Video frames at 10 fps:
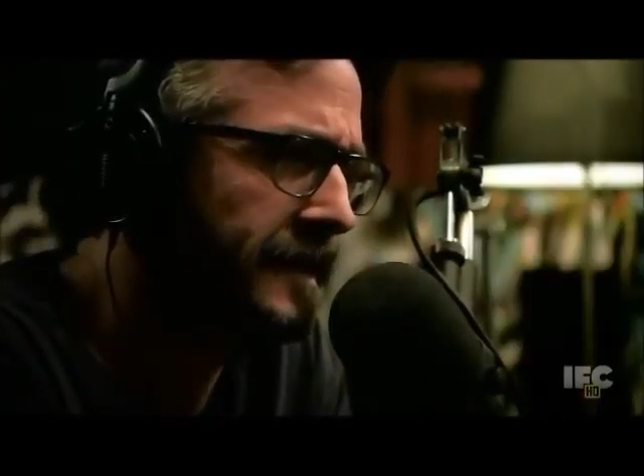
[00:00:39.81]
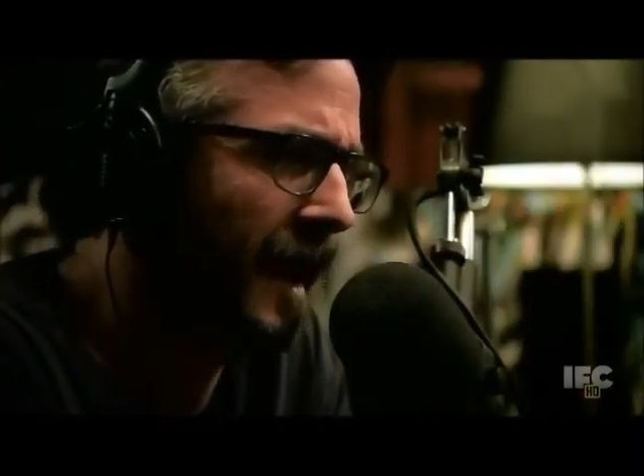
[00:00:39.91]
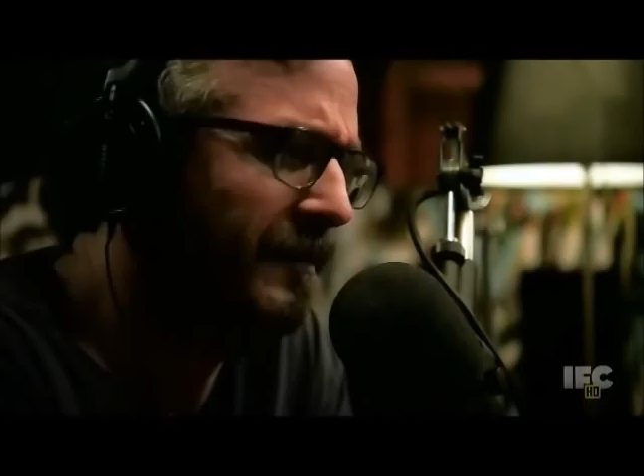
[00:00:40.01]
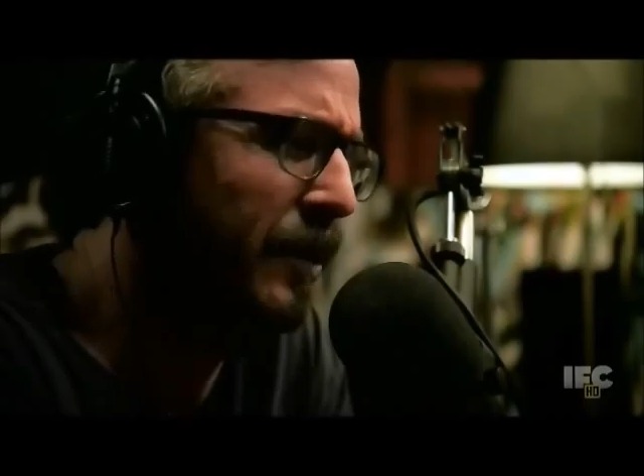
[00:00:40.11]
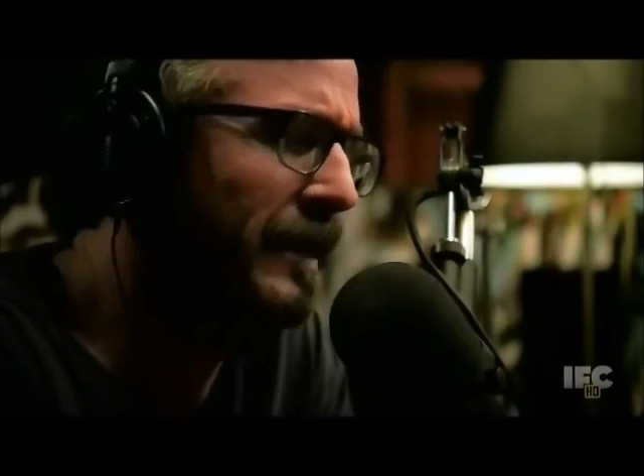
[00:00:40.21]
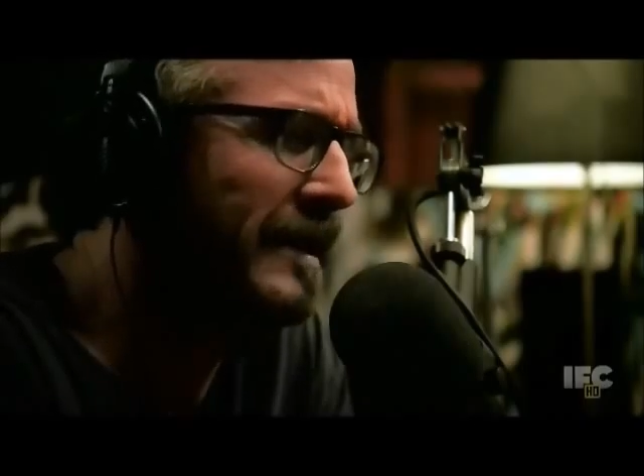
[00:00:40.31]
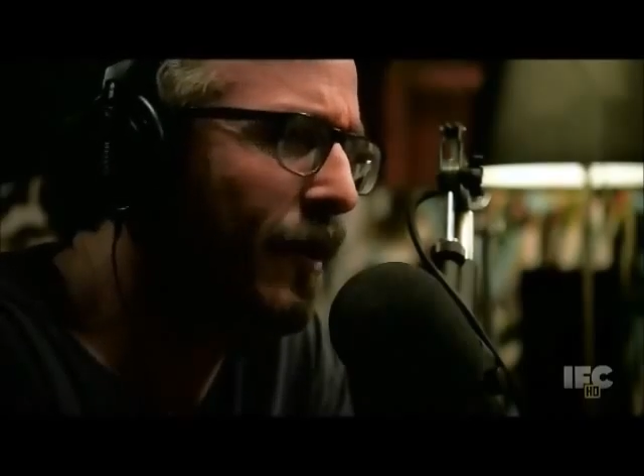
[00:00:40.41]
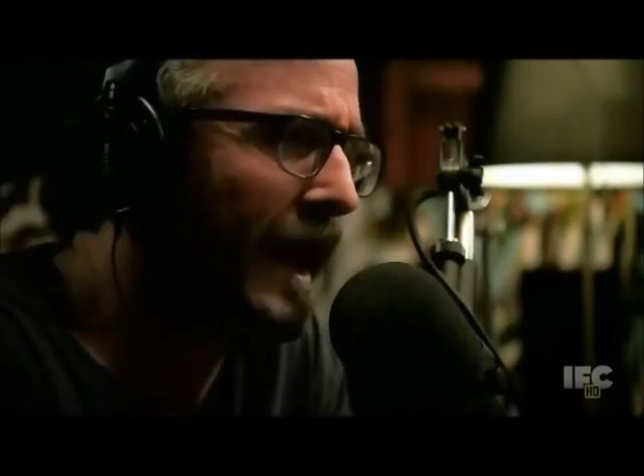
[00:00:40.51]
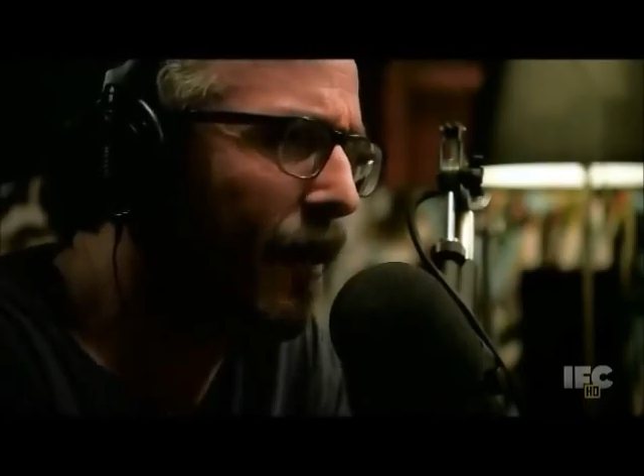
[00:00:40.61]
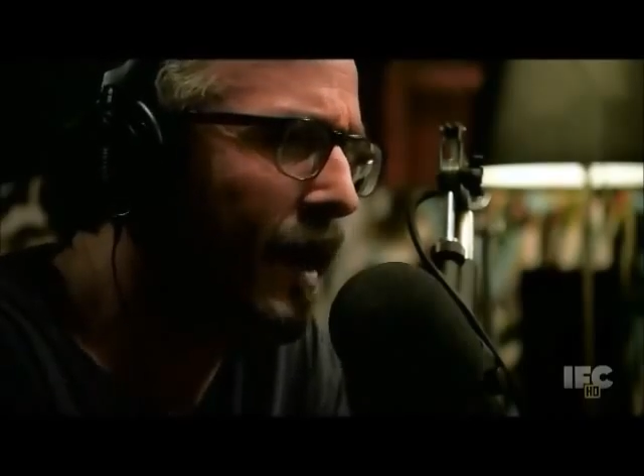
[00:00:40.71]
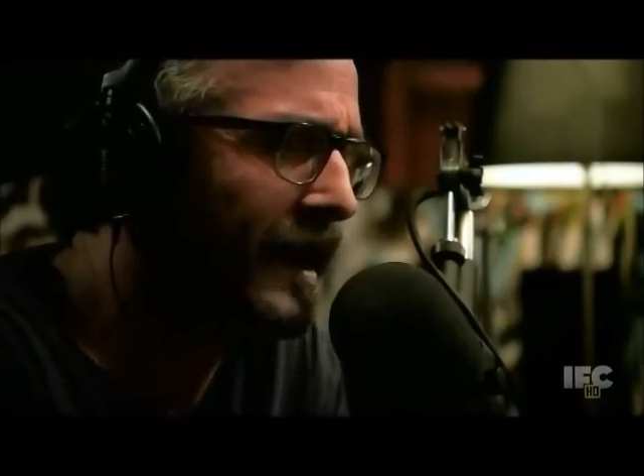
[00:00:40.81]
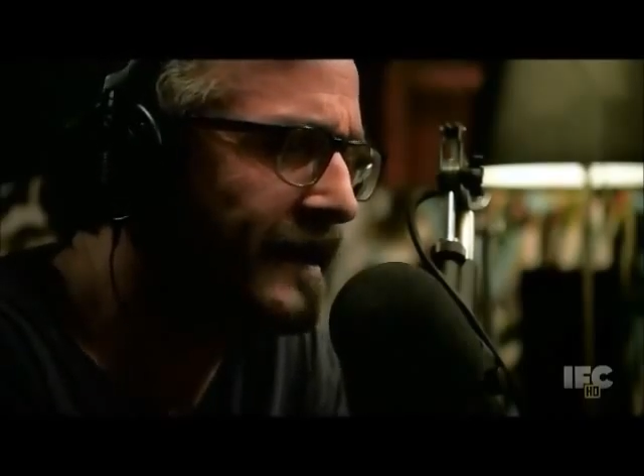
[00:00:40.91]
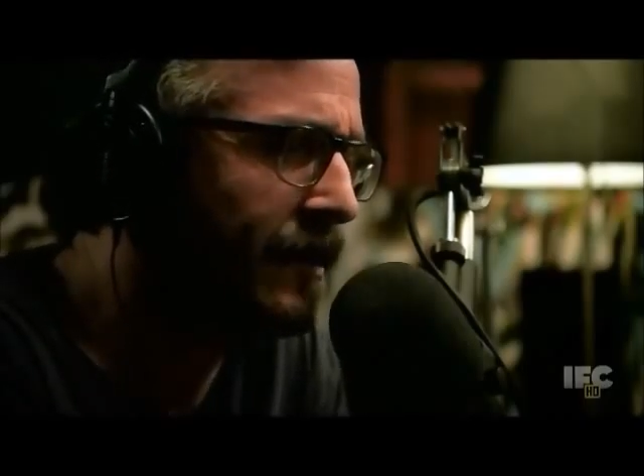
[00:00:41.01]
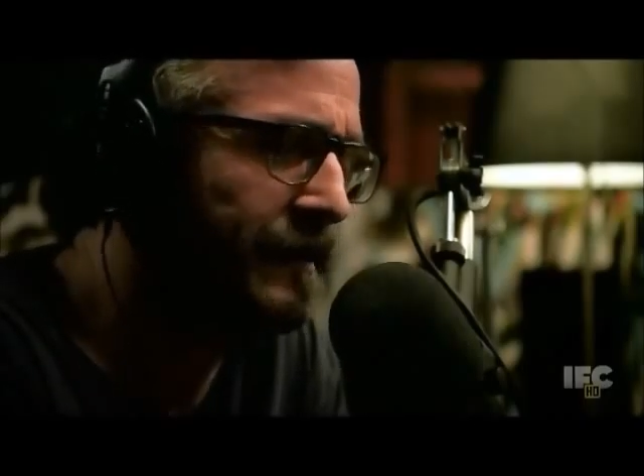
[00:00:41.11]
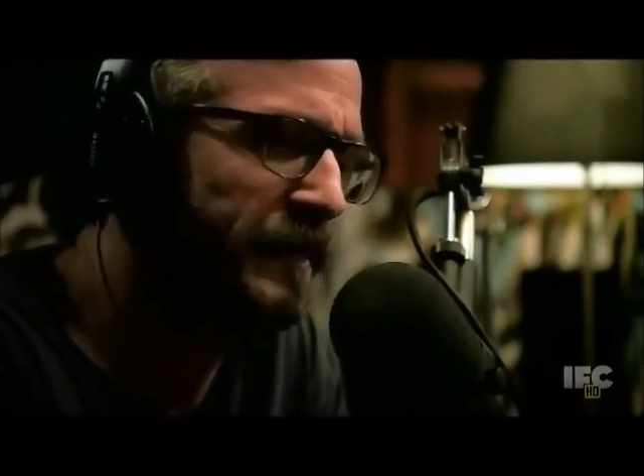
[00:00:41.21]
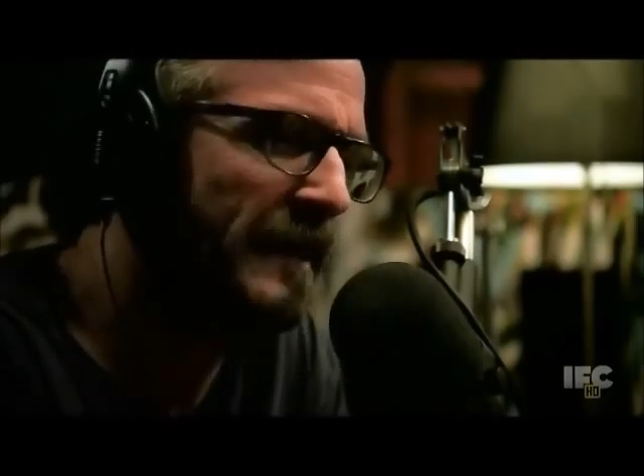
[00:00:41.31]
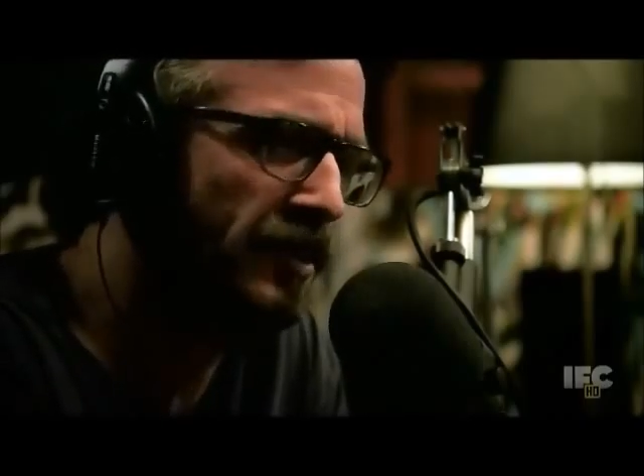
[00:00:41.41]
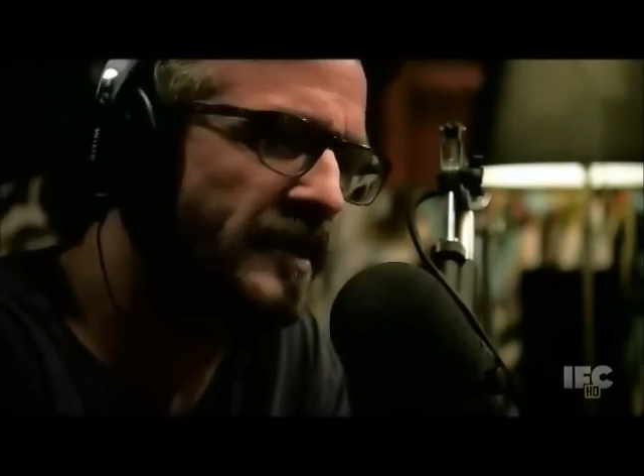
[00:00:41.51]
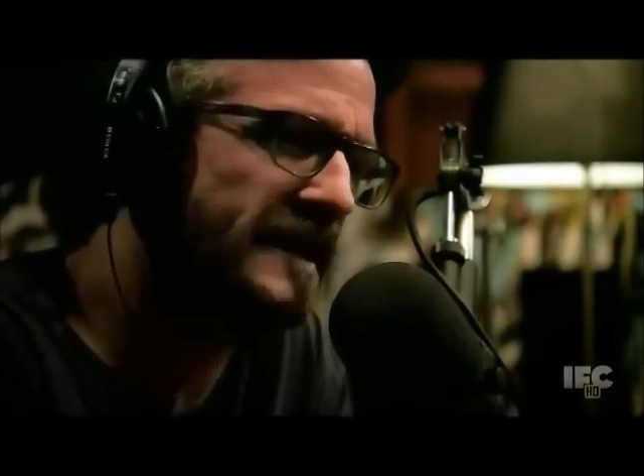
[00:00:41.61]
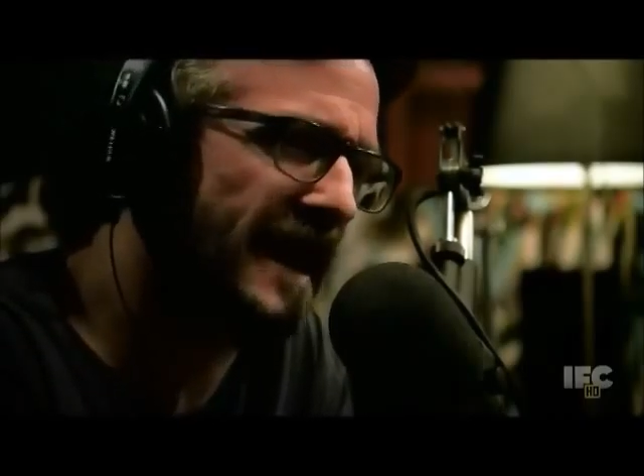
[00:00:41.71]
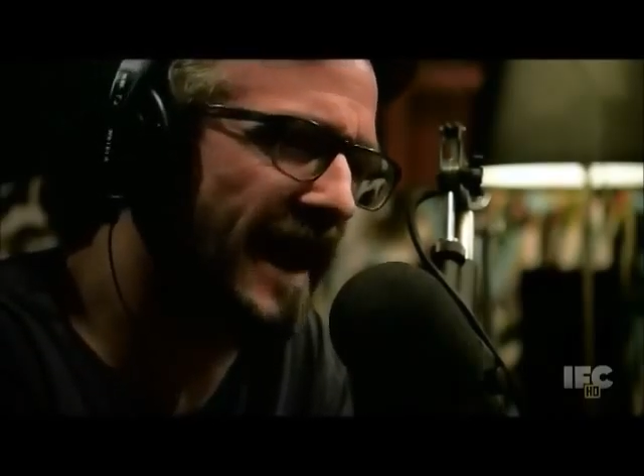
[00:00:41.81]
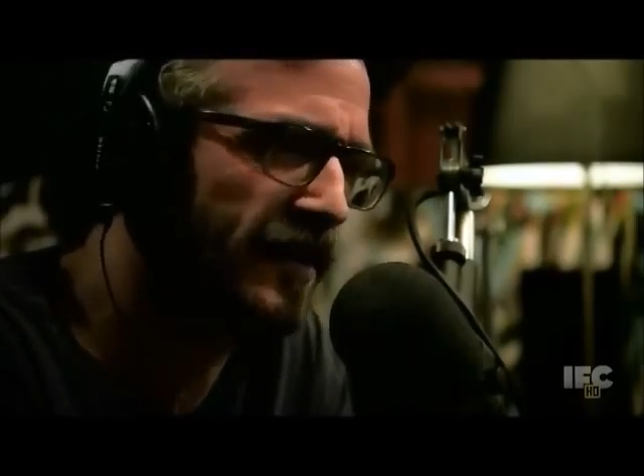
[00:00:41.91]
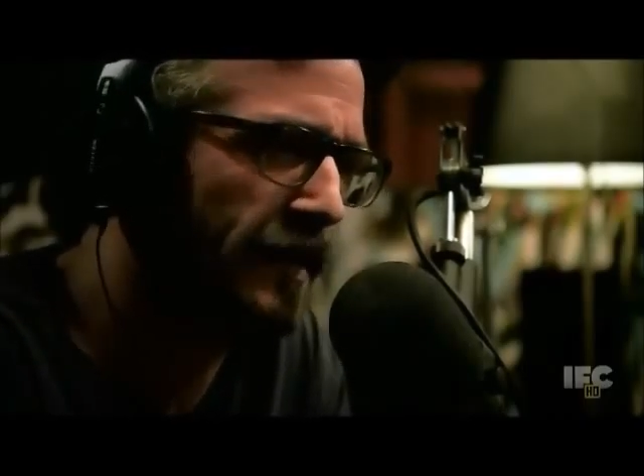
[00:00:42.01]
I'm doing it the way I want to do it, and people are just going to have